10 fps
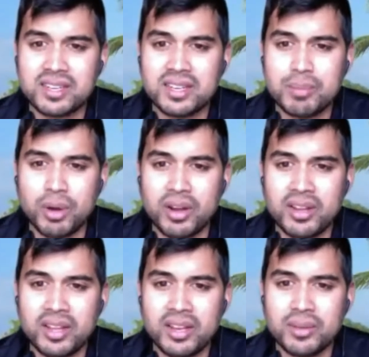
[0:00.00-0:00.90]
He bought it,
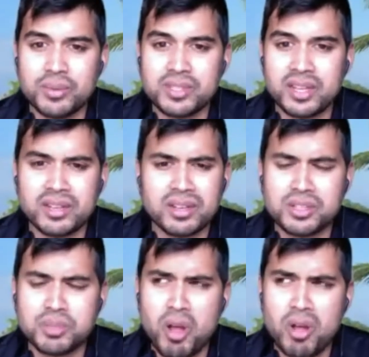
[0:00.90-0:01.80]
and it was like a
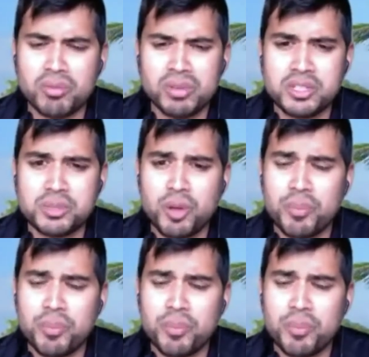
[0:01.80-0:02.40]
small, really small,